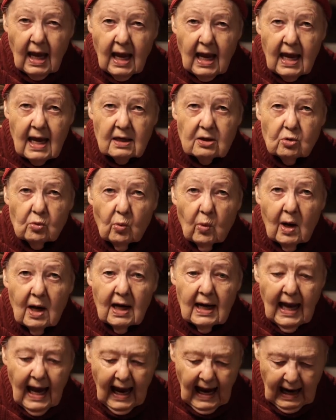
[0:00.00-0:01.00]
It
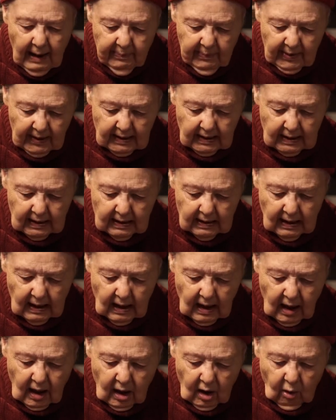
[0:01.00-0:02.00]
will happen
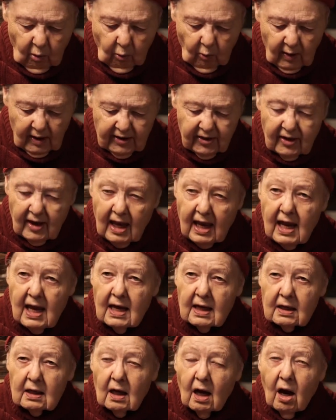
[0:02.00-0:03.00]

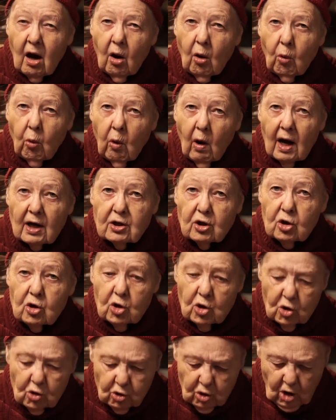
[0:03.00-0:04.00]
within what
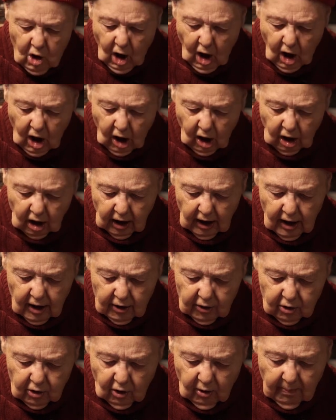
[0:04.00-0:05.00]
you call
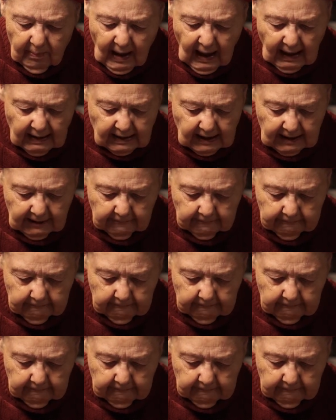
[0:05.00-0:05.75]
your body.